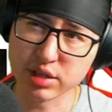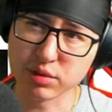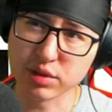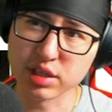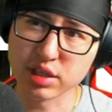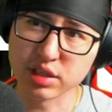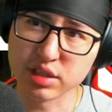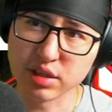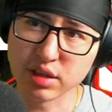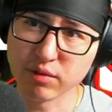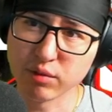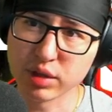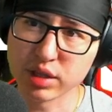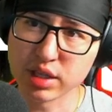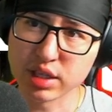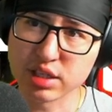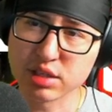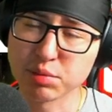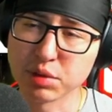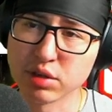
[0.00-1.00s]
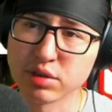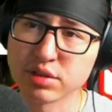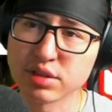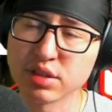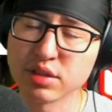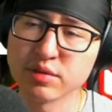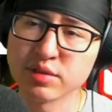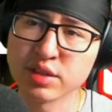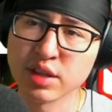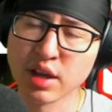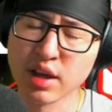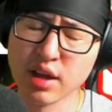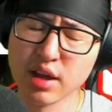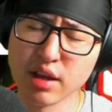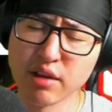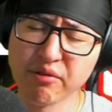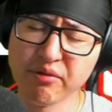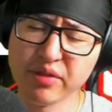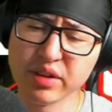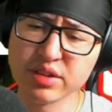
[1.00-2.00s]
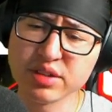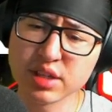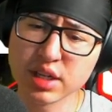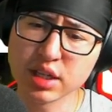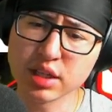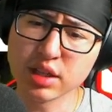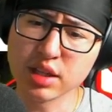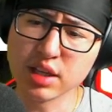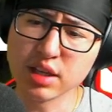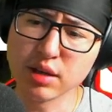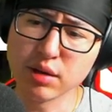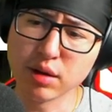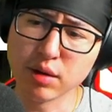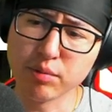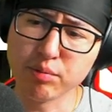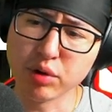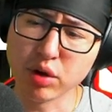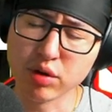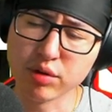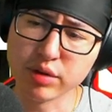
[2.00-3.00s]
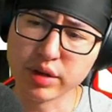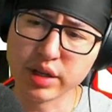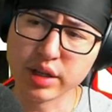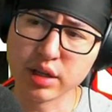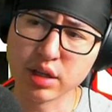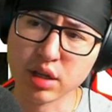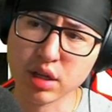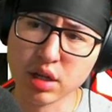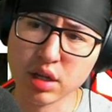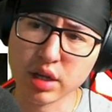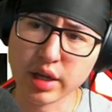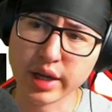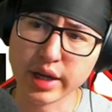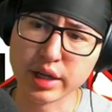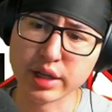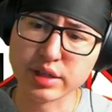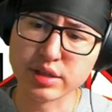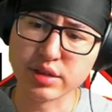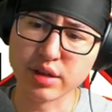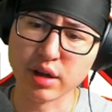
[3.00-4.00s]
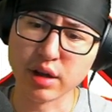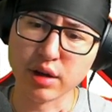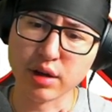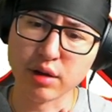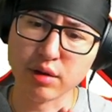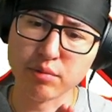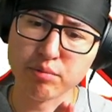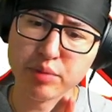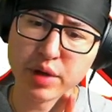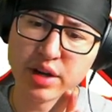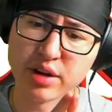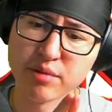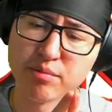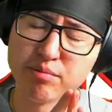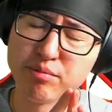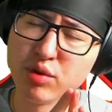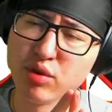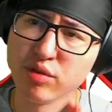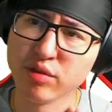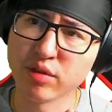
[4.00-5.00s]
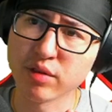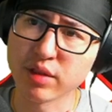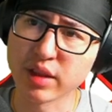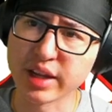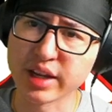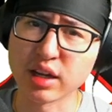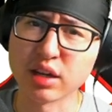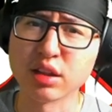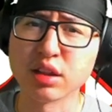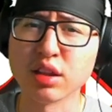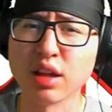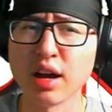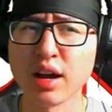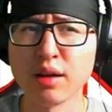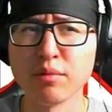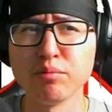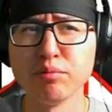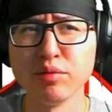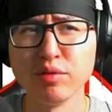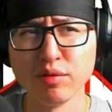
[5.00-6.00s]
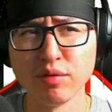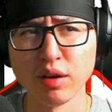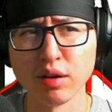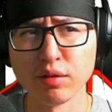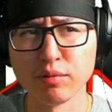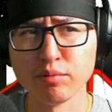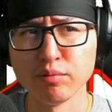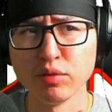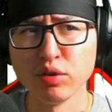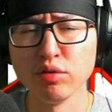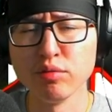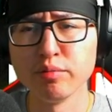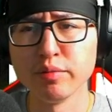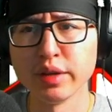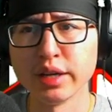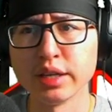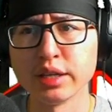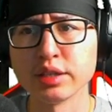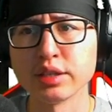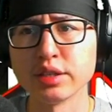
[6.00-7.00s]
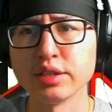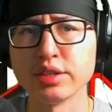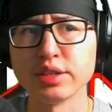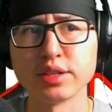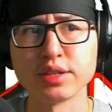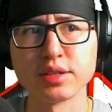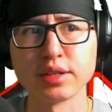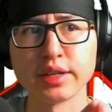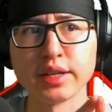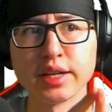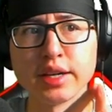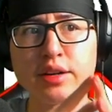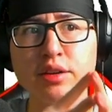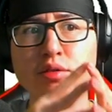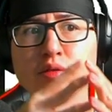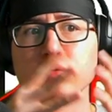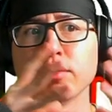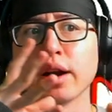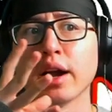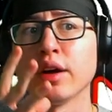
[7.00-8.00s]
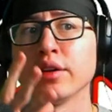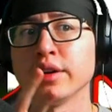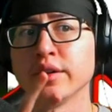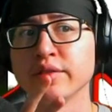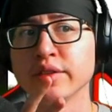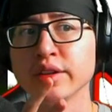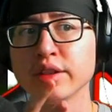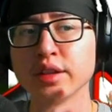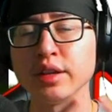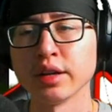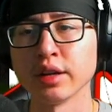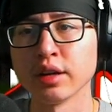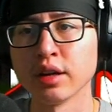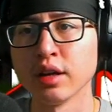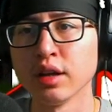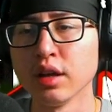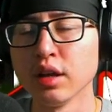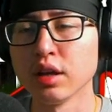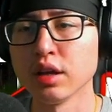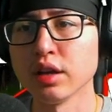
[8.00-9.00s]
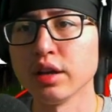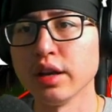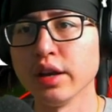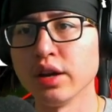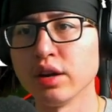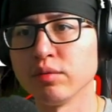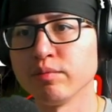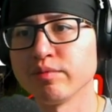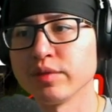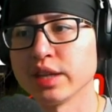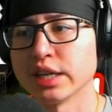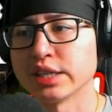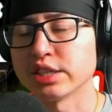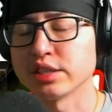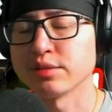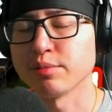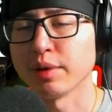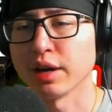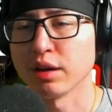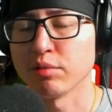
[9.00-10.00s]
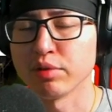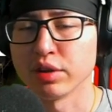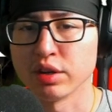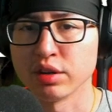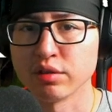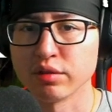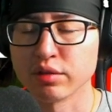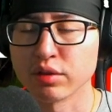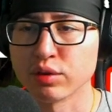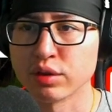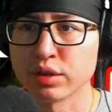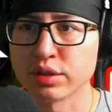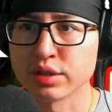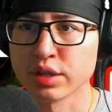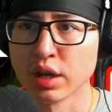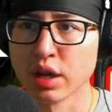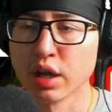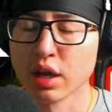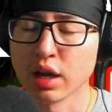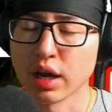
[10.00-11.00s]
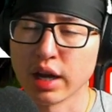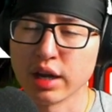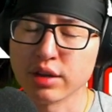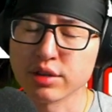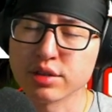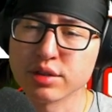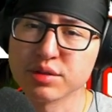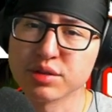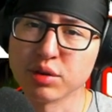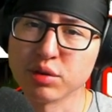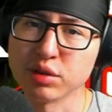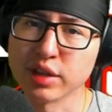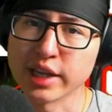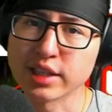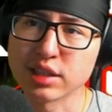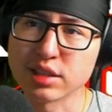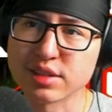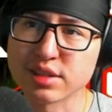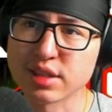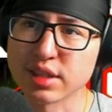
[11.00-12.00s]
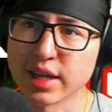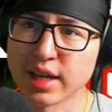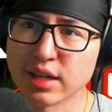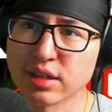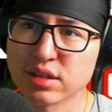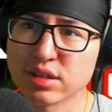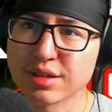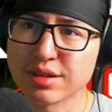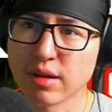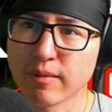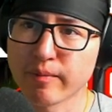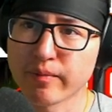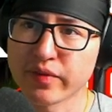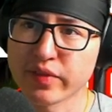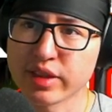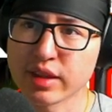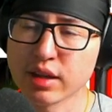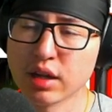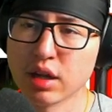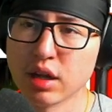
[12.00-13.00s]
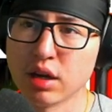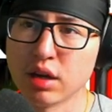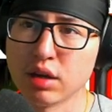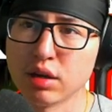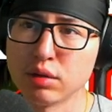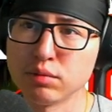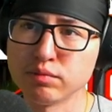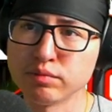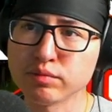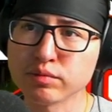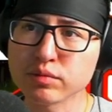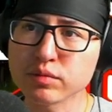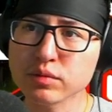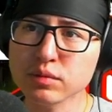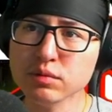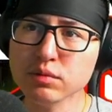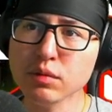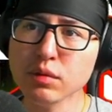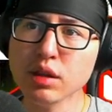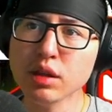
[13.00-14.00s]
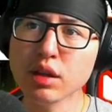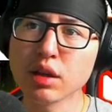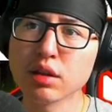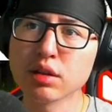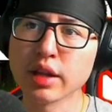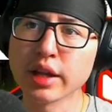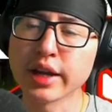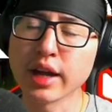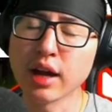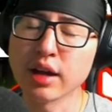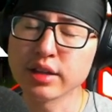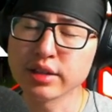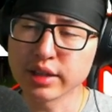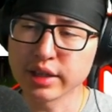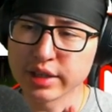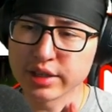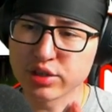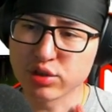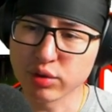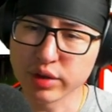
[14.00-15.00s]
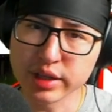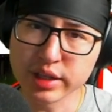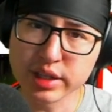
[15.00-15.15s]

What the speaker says: with explosives, it feels like the opponent has better movement to just get around everything. Now, that's just my opinion, of course. I also don't like the slants. Like, I enjoy